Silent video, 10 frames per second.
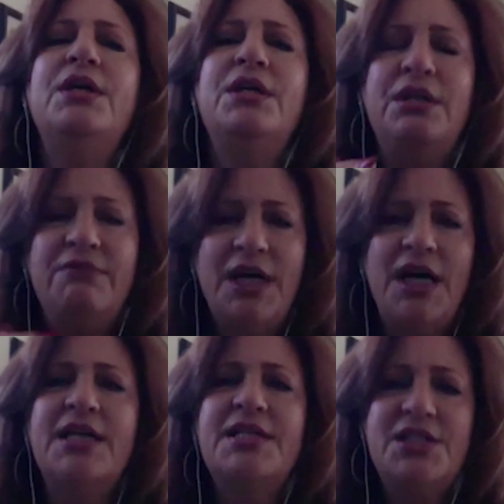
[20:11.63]
you've
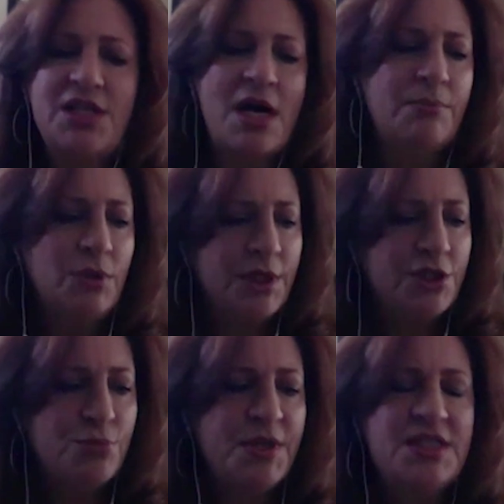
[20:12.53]
got to stop, look
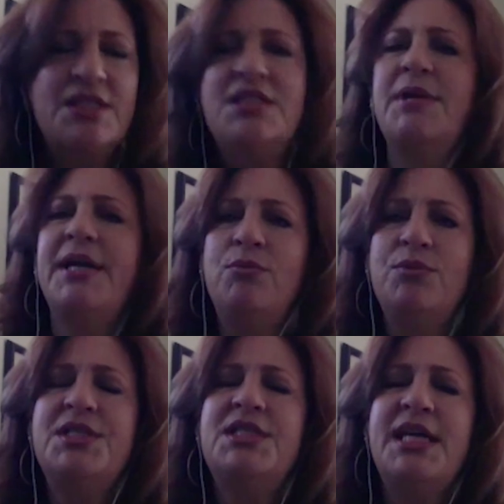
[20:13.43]
at your business plan,
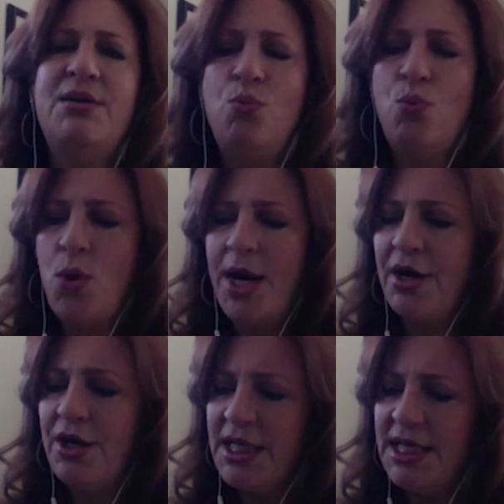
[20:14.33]
see
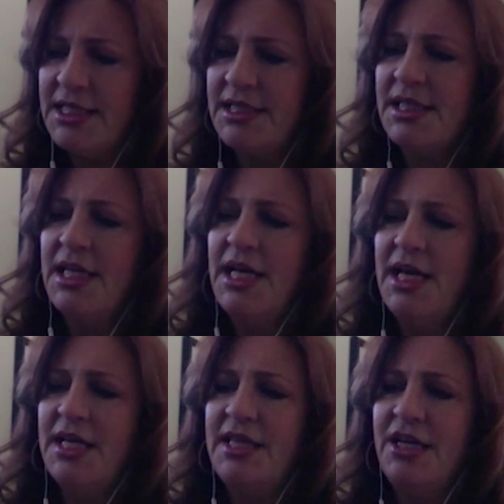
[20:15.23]
where it is
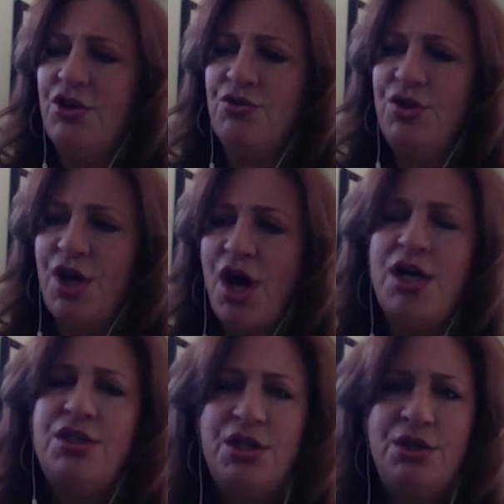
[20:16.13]
that you're
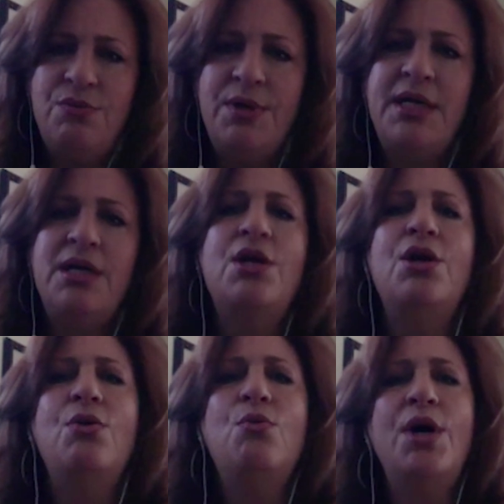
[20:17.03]
not doing
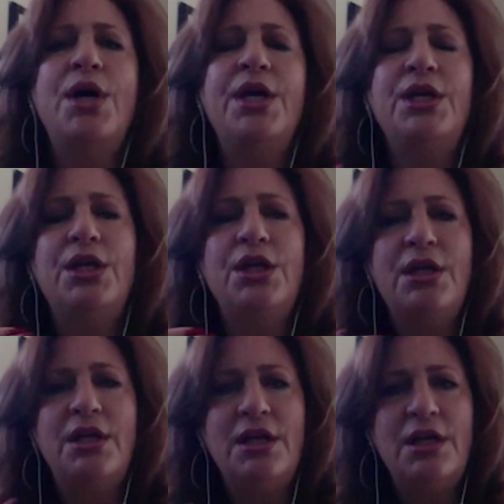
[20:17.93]
what
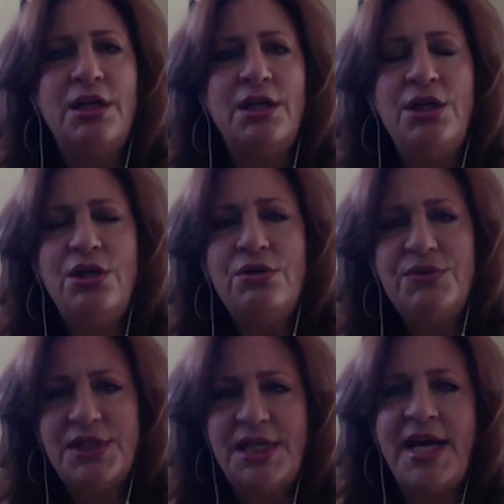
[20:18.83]
you
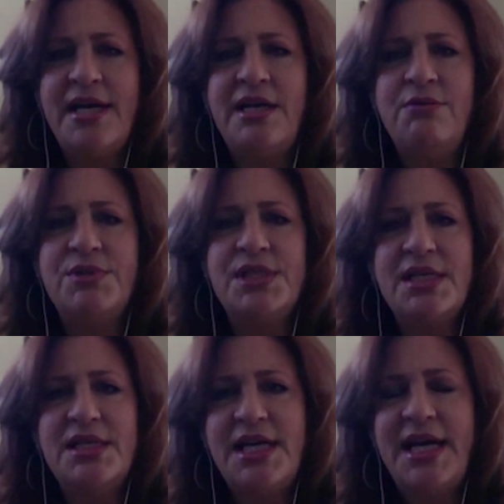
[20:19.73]
said it was going
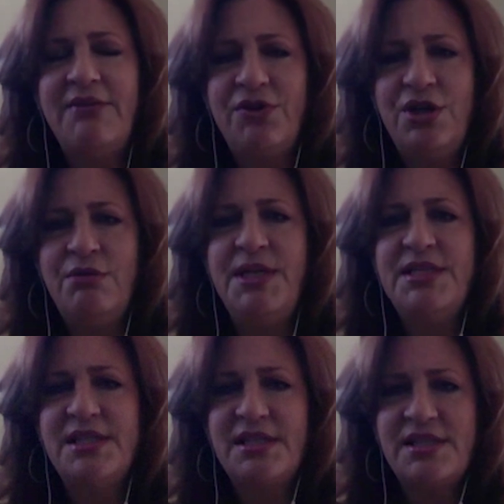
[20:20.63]
to take for you to be
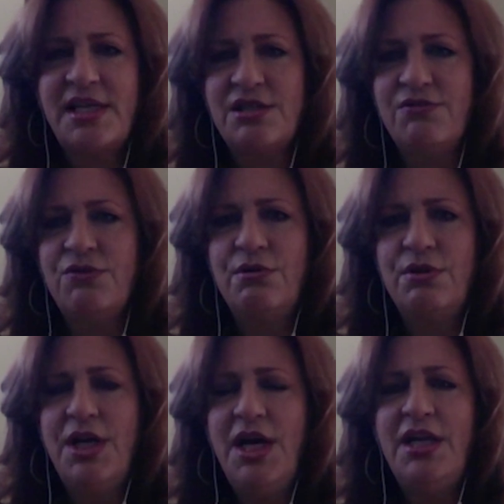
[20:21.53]
successful.
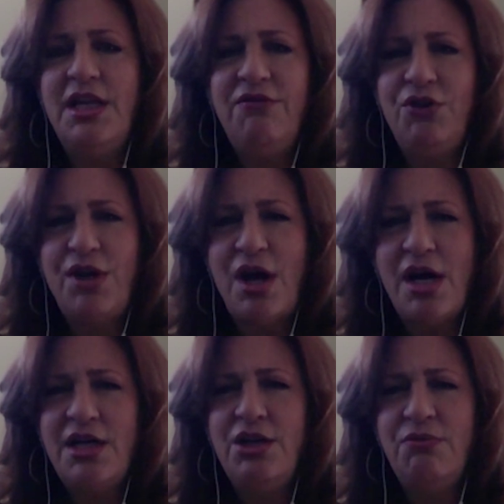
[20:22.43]
And then if you're not
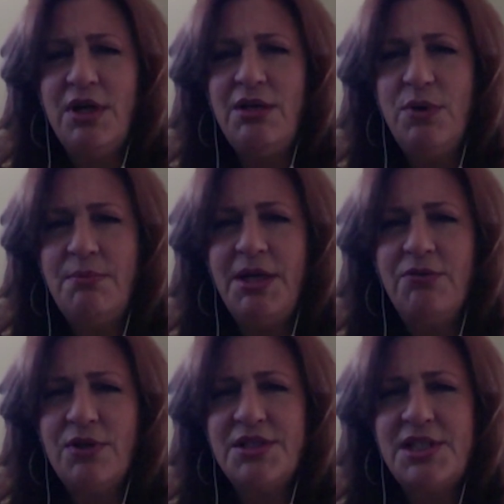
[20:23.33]
and you really want to be in
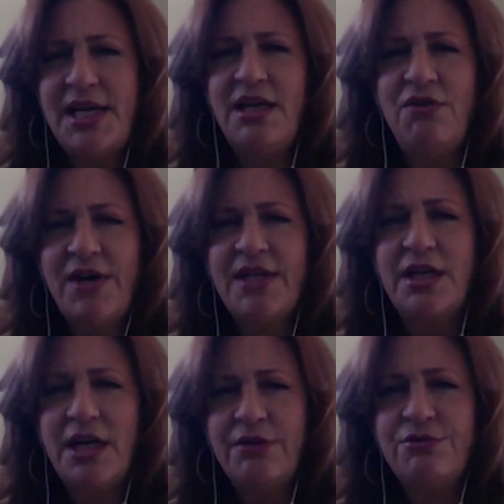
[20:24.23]
real estate, go find a
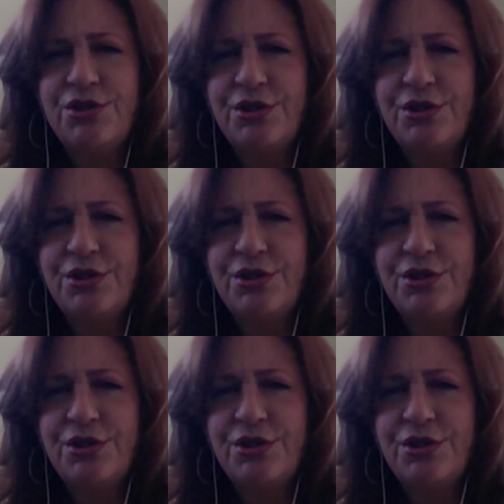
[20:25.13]
coach.